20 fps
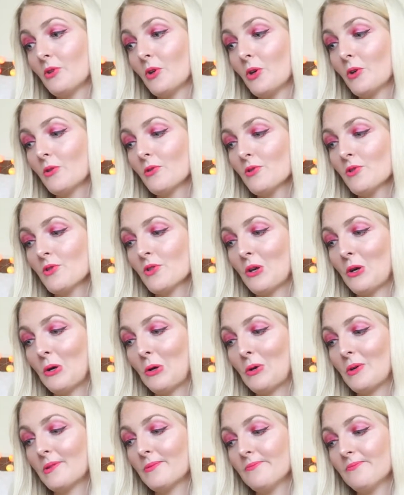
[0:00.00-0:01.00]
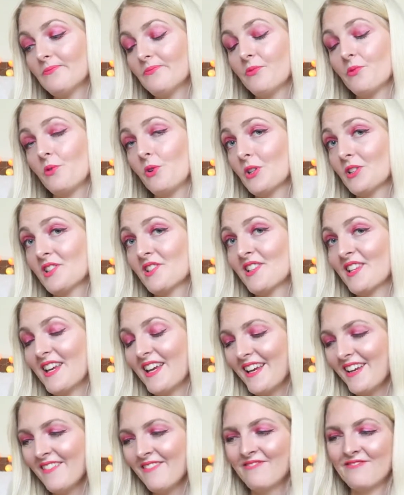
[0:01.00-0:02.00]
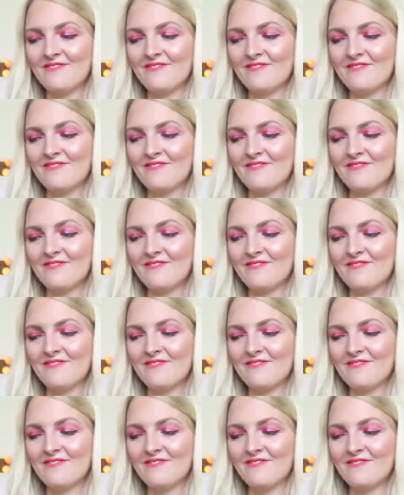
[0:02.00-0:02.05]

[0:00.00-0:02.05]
those so we'll see